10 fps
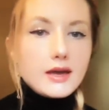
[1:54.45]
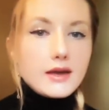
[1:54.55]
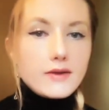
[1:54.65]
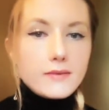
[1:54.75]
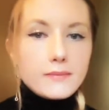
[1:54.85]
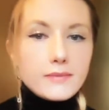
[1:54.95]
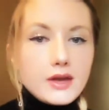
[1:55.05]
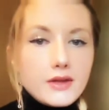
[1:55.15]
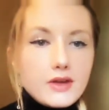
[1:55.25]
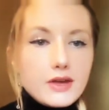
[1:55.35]

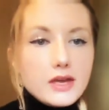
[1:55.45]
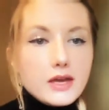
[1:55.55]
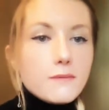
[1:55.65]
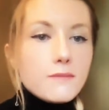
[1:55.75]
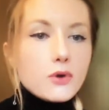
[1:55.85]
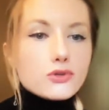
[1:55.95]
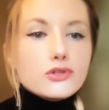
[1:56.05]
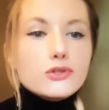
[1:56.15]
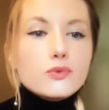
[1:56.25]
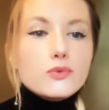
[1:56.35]
They're the
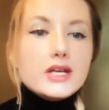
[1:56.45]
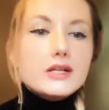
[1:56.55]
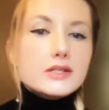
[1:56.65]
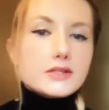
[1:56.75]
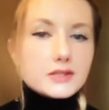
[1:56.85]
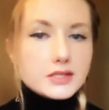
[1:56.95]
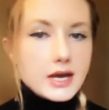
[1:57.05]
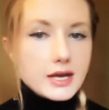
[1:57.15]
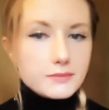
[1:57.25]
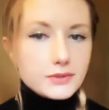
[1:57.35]
emotional realness
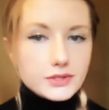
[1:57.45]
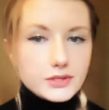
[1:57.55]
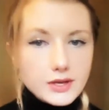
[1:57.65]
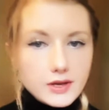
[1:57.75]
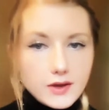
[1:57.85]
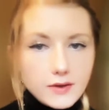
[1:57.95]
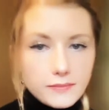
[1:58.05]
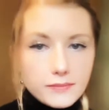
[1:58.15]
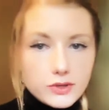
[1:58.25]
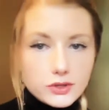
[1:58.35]
types,
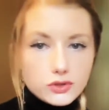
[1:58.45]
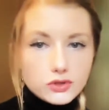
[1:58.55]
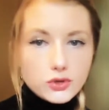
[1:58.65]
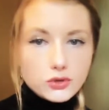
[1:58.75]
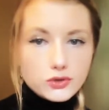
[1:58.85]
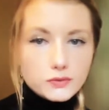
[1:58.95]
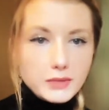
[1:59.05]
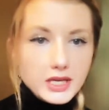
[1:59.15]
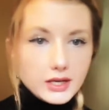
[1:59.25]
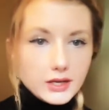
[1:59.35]
so to
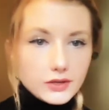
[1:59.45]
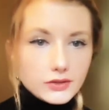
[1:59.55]
speak.